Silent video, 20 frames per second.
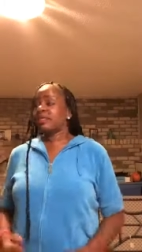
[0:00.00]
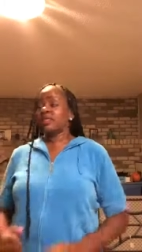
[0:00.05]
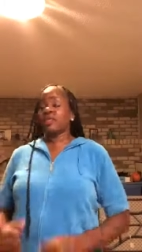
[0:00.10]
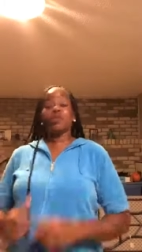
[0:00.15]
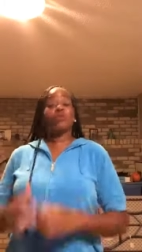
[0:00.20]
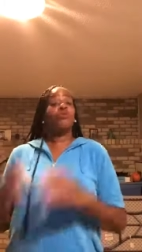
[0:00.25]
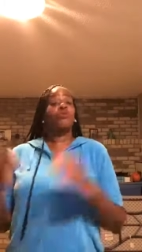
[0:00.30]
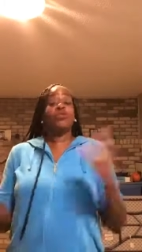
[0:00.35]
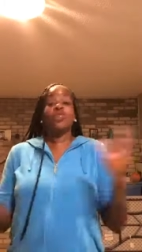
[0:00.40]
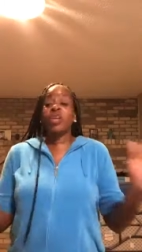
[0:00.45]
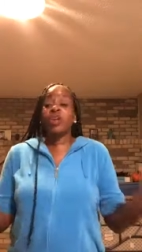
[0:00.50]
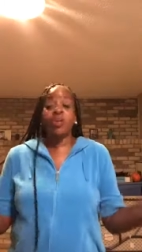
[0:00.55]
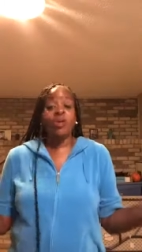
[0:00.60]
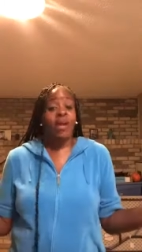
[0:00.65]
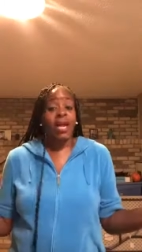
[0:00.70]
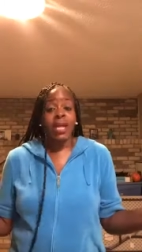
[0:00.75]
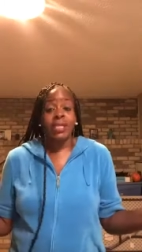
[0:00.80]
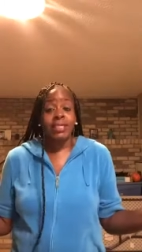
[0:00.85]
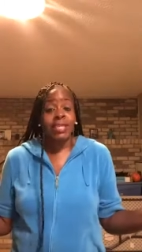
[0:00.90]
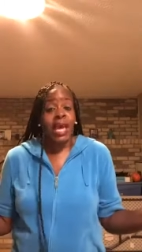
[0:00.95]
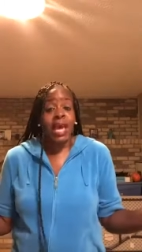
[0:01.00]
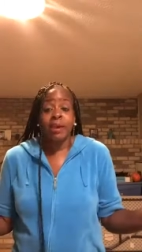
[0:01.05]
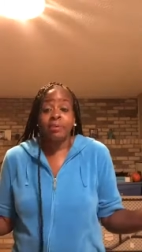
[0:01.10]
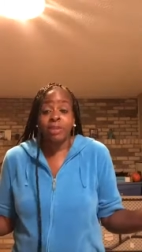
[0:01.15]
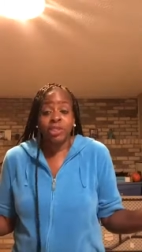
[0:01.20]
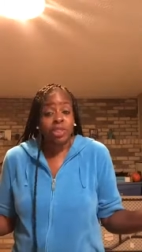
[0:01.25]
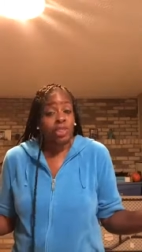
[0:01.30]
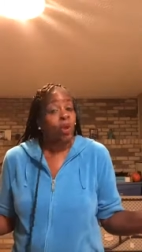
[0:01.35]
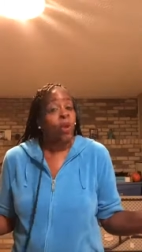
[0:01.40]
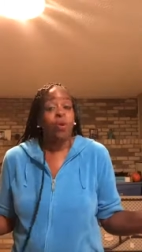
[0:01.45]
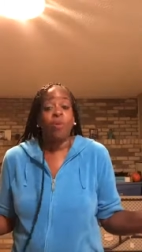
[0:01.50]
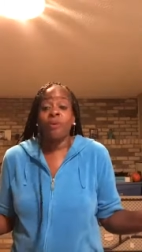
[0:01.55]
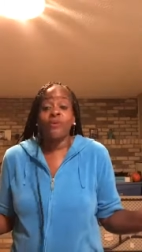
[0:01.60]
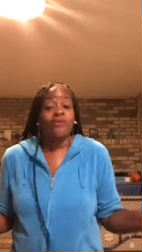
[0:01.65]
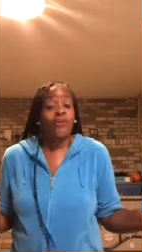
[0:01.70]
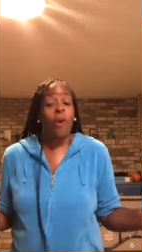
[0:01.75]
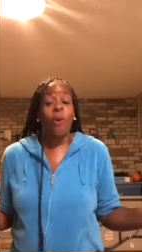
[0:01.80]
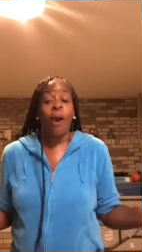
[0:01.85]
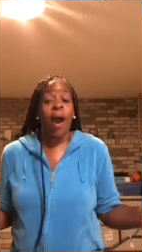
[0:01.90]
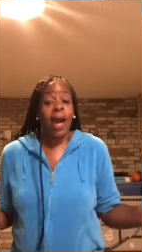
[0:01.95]
You still got time to sow
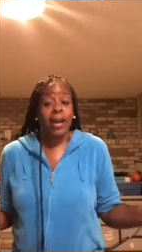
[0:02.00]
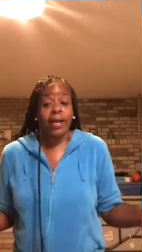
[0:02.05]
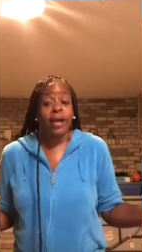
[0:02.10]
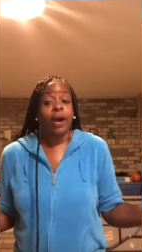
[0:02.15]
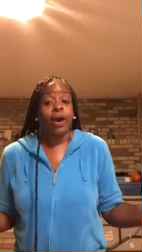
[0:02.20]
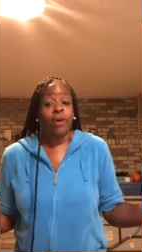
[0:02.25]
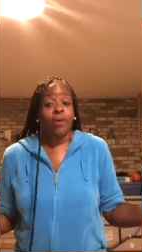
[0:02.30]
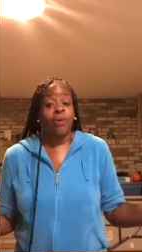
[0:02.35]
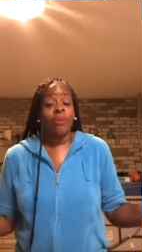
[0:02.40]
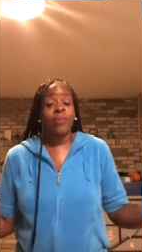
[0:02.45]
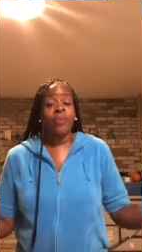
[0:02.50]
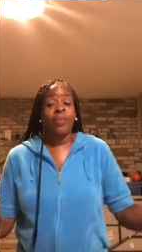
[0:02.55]
before I go.